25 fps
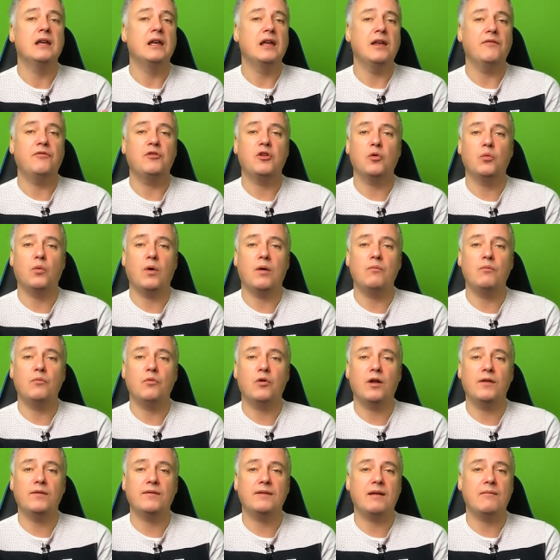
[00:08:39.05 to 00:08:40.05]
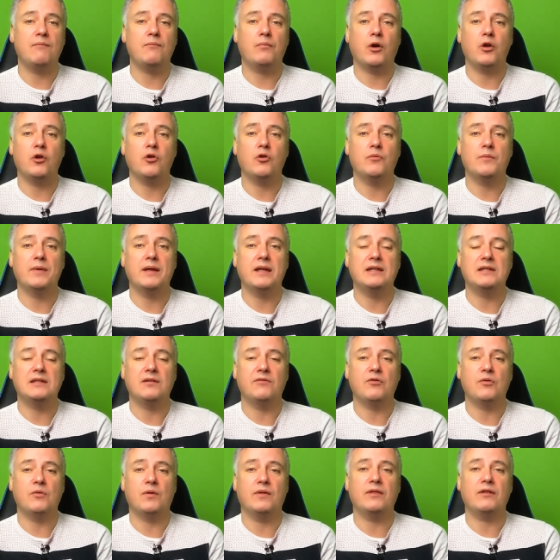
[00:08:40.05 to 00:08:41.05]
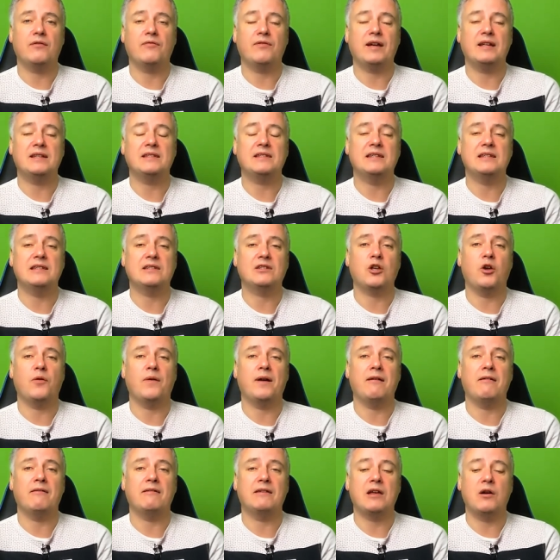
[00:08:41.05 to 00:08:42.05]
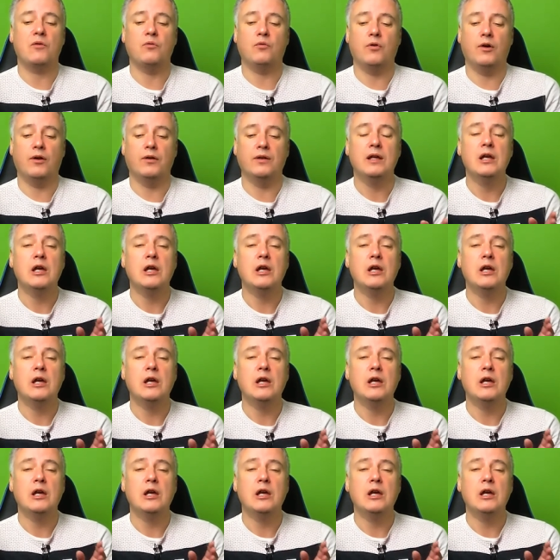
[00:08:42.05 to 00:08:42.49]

If you want one, then by all means, if you want the fastest, go out and get one.